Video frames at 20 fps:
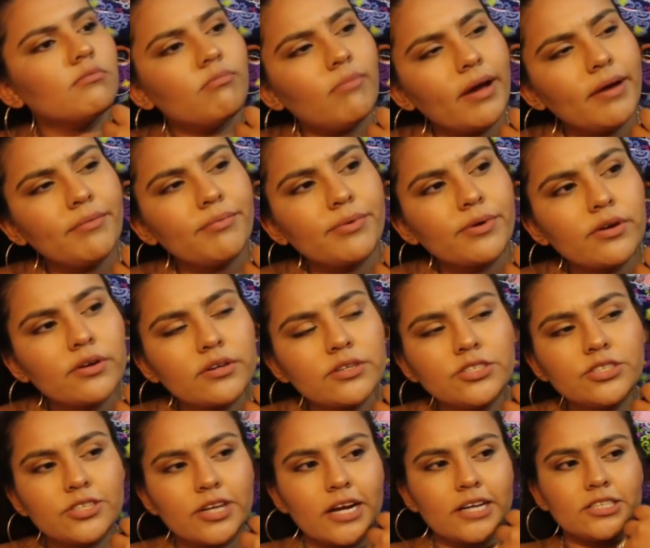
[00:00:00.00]
my real
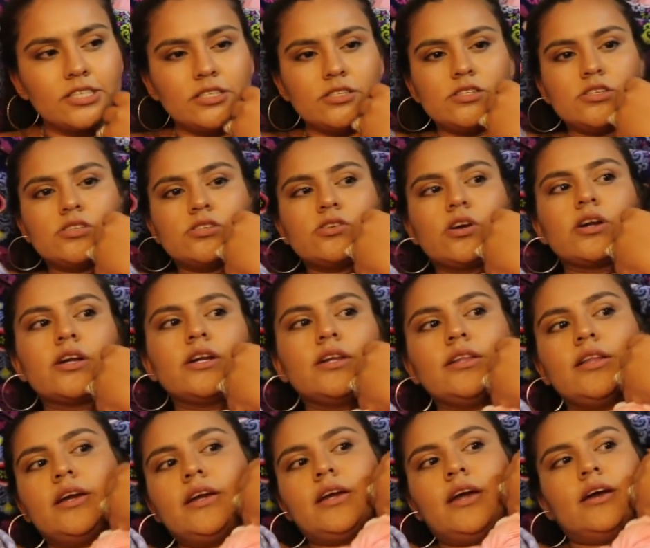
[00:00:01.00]
contraction
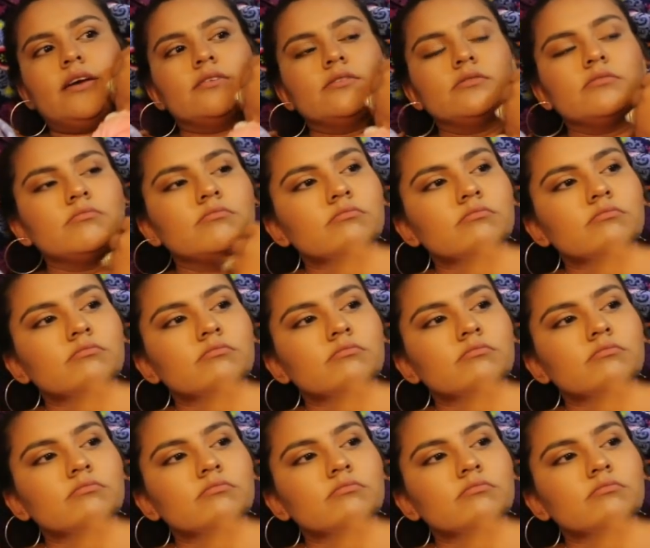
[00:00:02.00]
started, like at